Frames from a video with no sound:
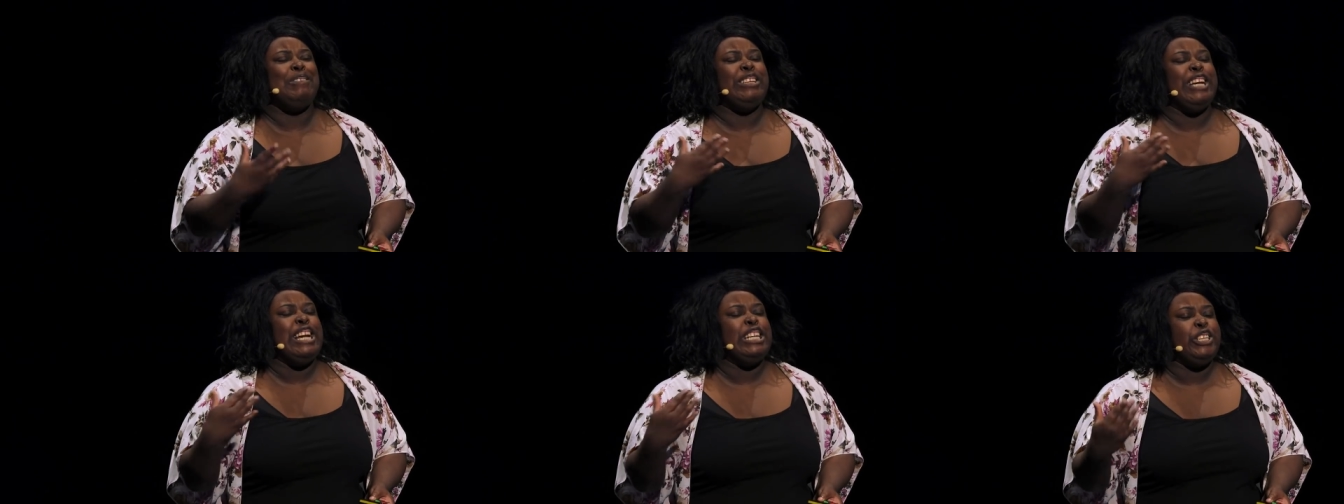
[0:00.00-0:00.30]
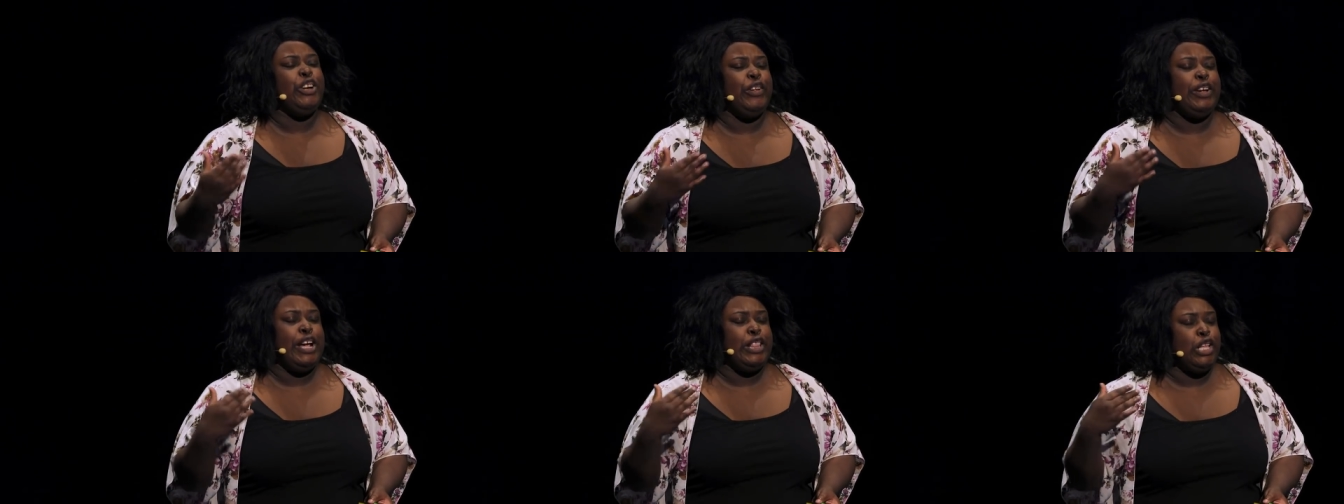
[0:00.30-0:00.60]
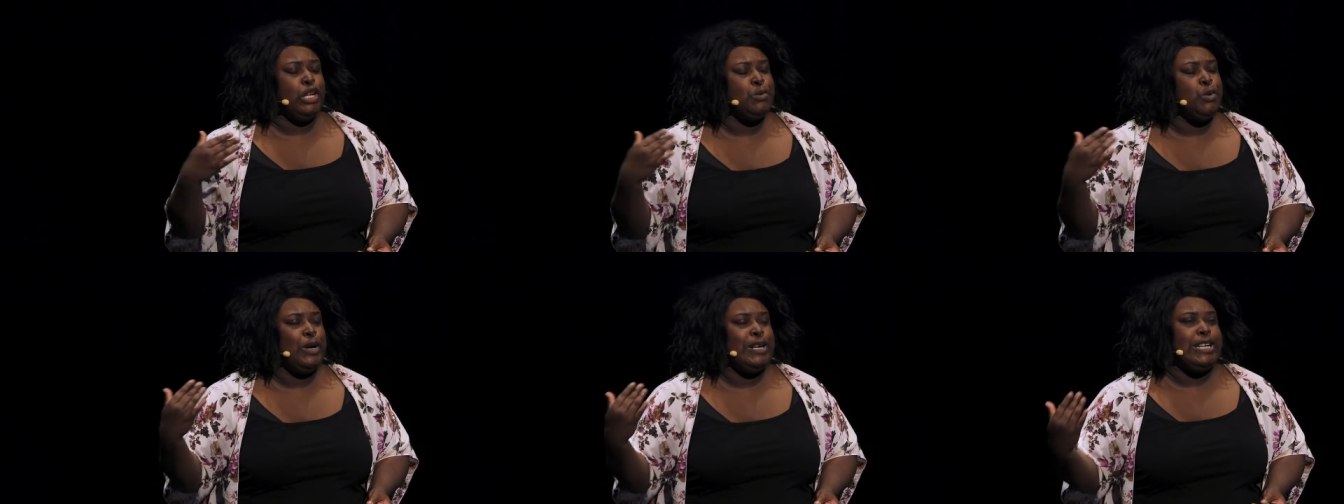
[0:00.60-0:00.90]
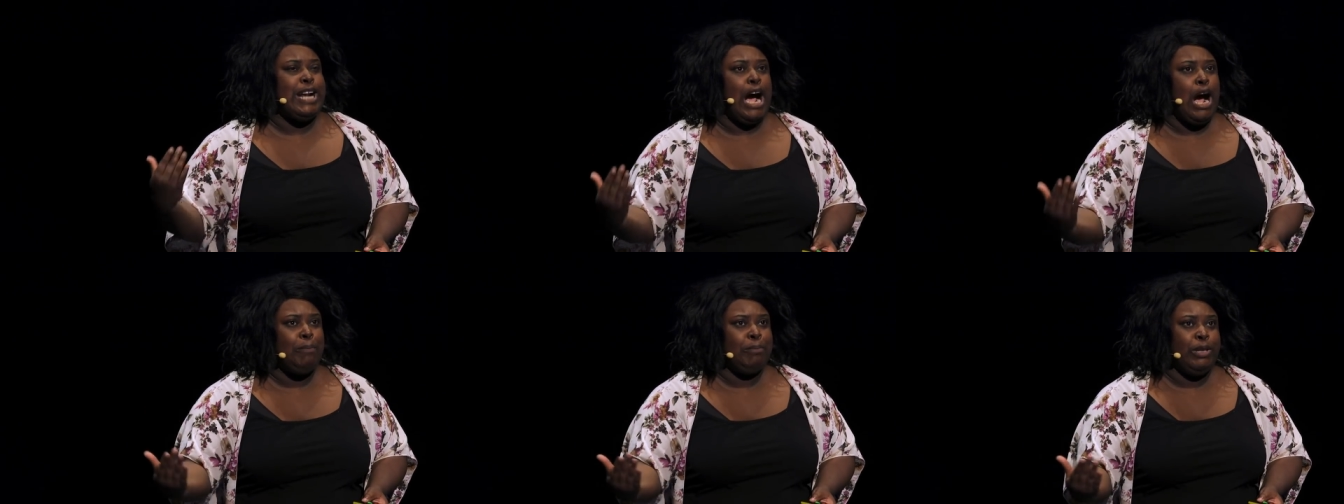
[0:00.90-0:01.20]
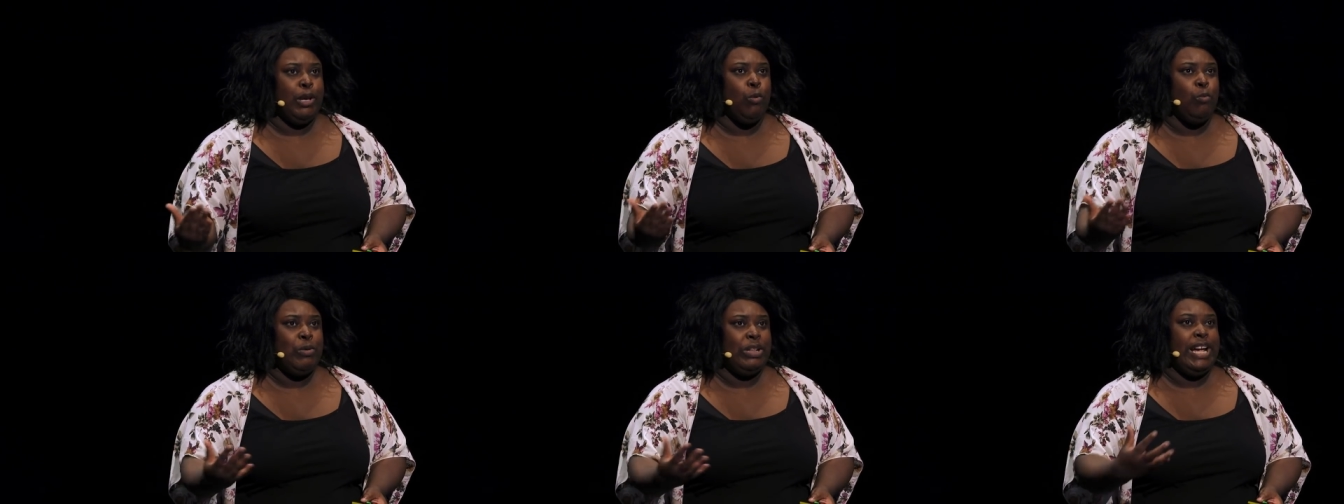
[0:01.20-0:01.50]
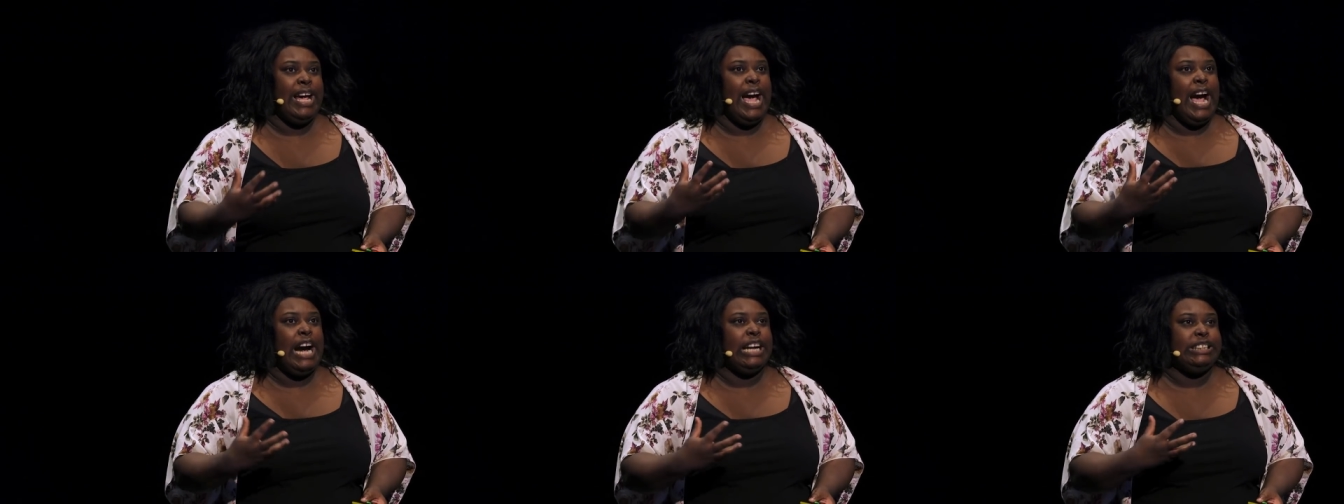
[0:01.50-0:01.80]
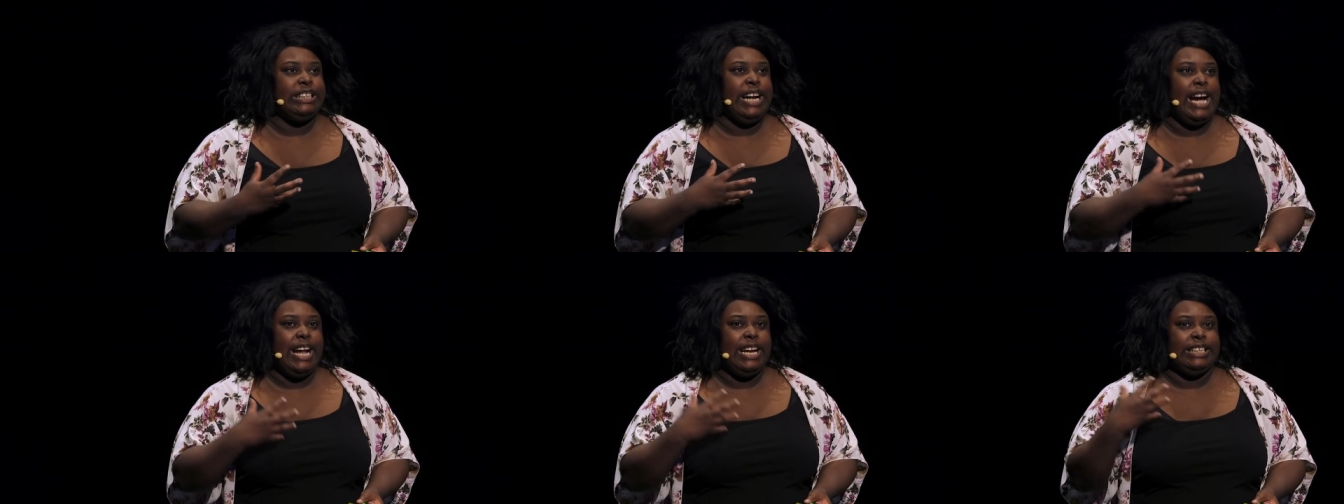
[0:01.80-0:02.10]
easier to get them to adopt it when they
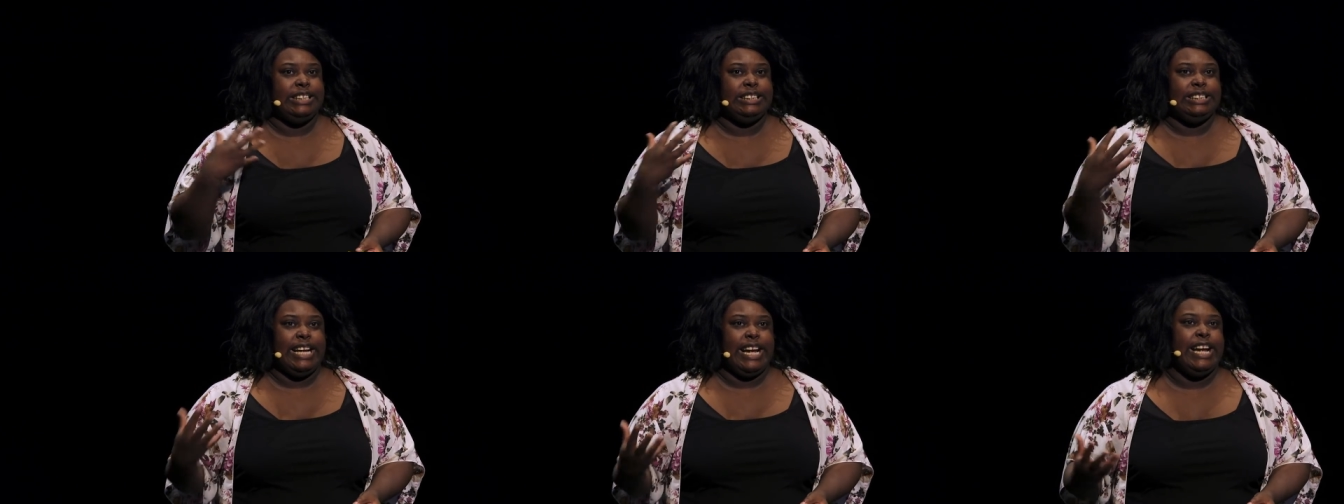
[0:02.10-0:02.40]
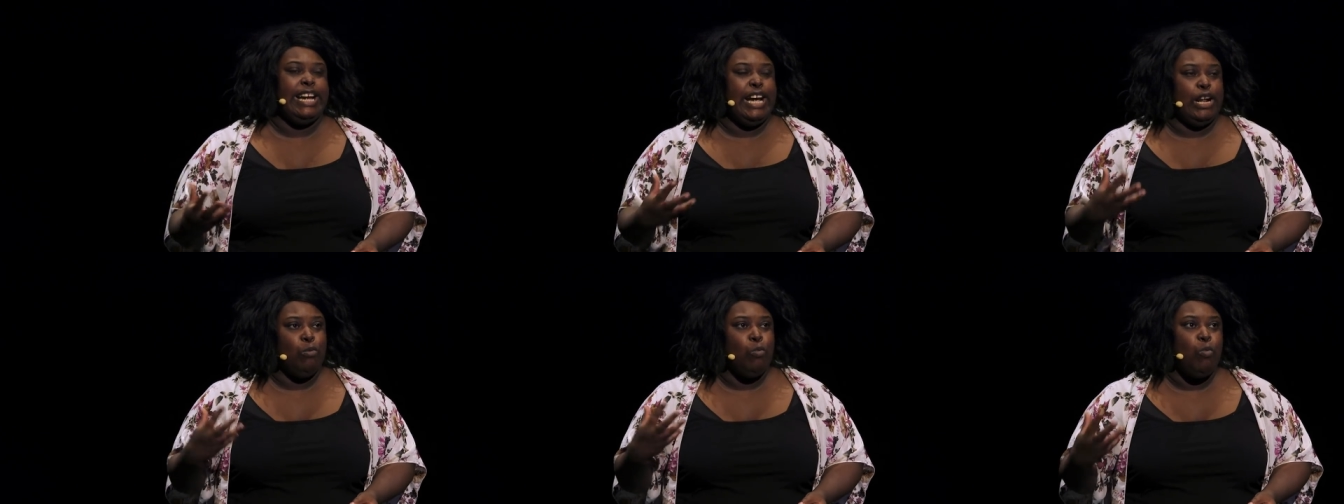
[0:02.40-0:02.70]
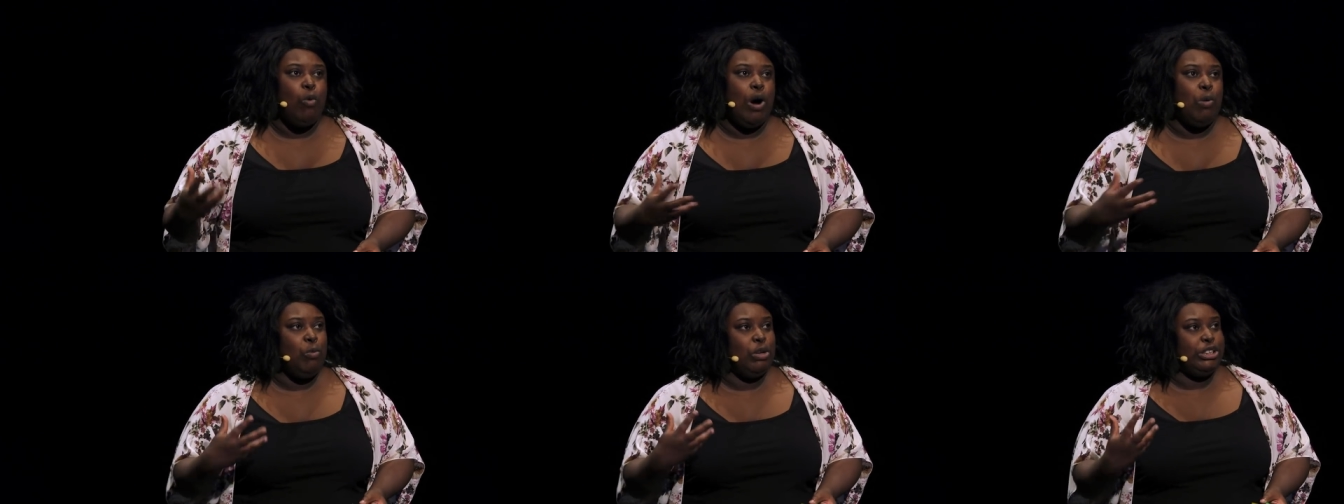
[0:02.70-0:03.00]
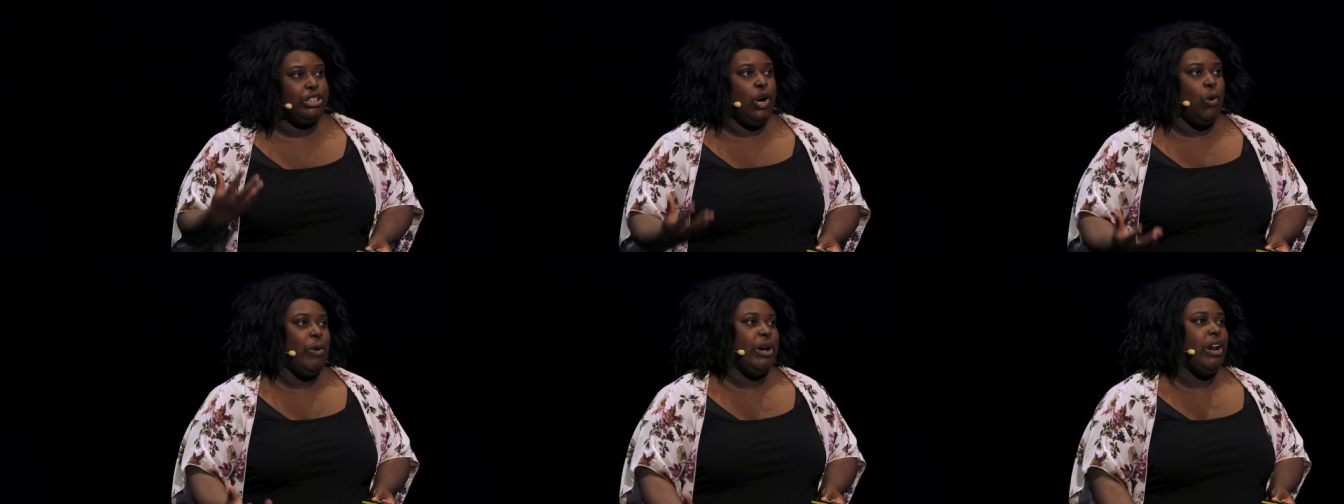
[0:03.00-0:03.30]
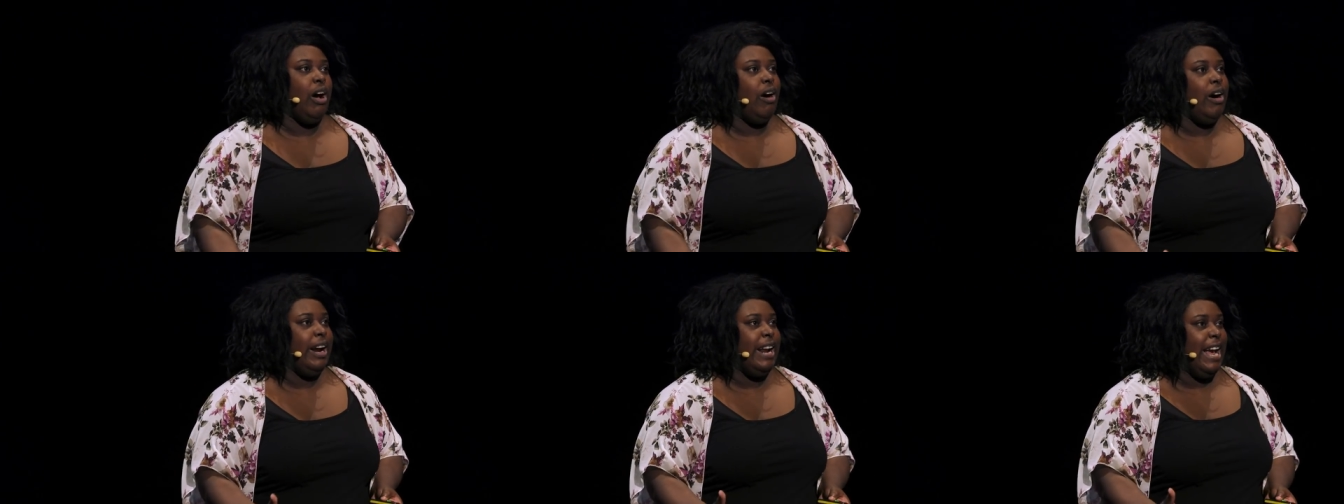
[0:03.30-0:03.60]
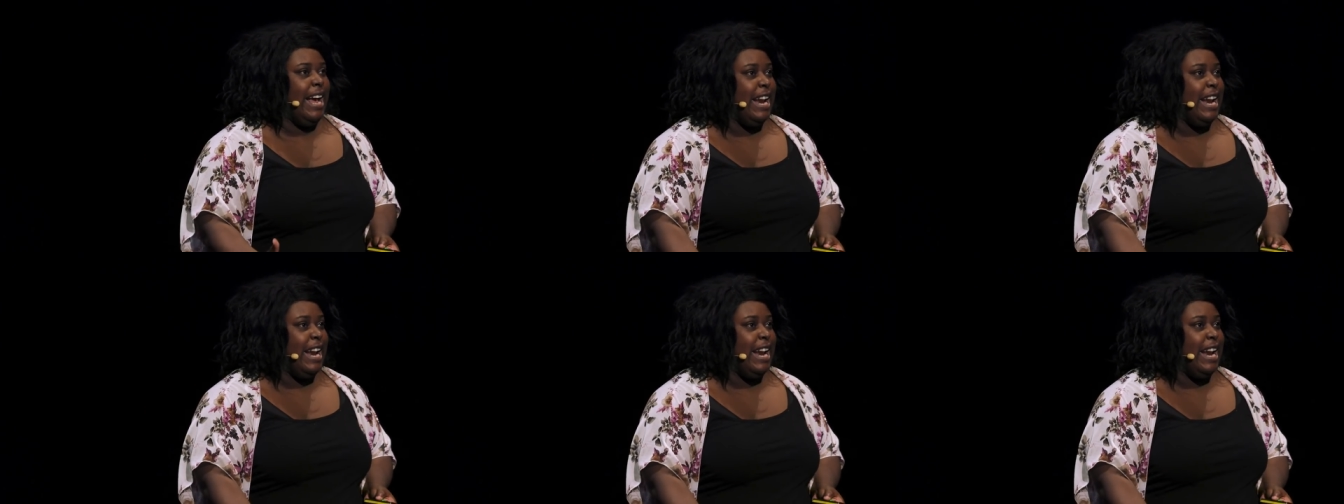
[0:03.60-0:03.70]
actually had a stake in what was going on